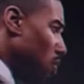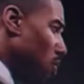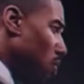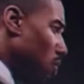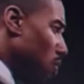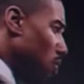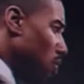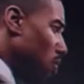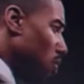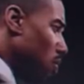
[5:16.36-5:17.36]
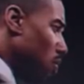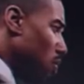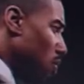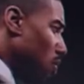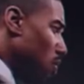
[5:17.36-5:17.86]

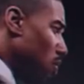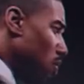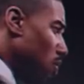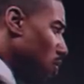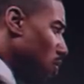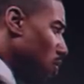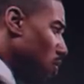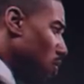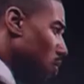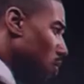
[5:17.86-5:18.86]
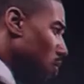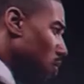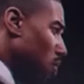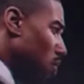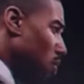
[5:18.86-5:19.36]

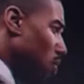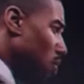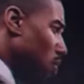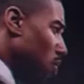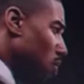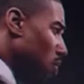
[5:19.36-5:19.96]
This person isn't speaking.